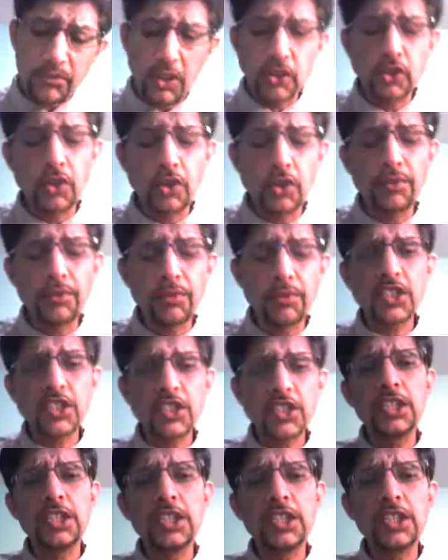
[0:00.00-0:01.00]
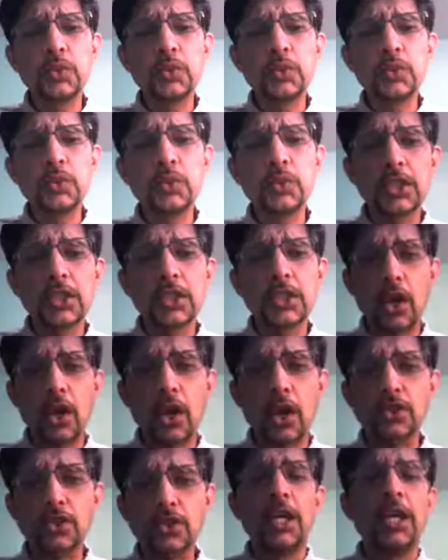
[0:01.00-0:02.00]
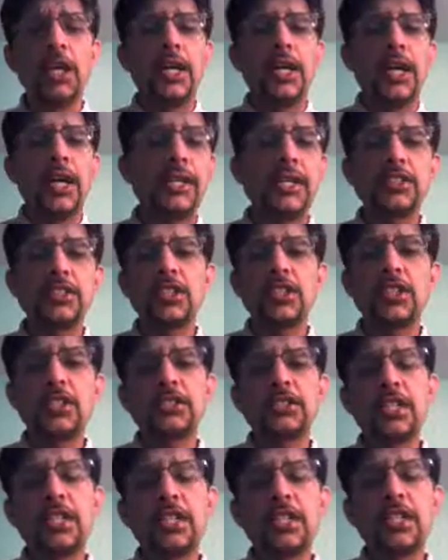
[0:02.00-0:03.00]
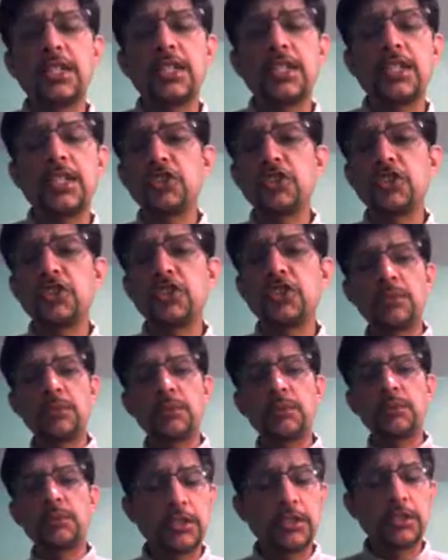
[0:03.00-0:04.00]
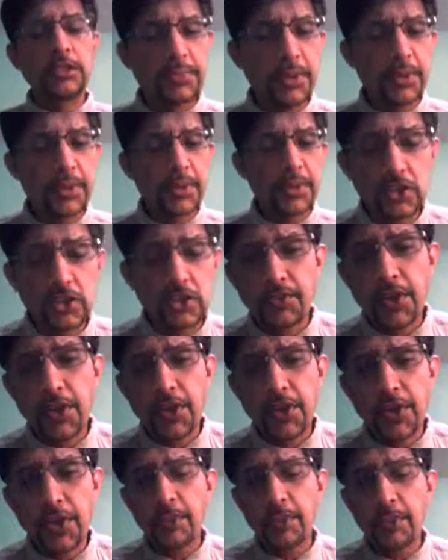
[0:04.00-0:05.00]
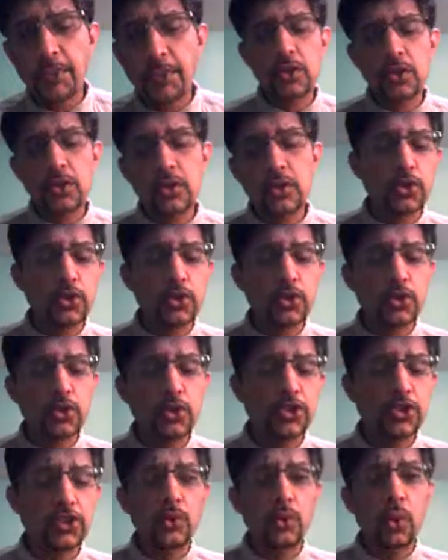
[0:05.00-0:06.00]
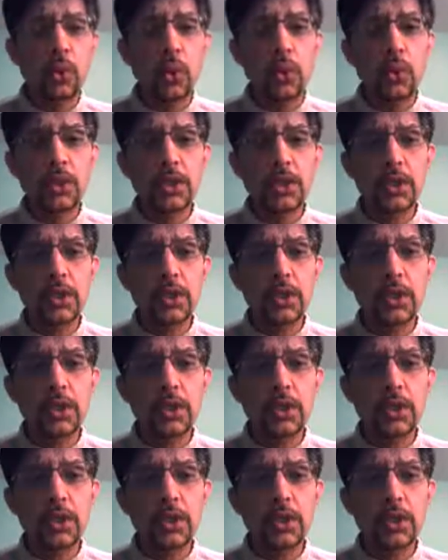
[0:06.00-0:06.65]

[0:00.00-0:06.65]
So West Indies won the toss, and as I said, they were strengthened by the presence of Kemar Roche and Jason Holder.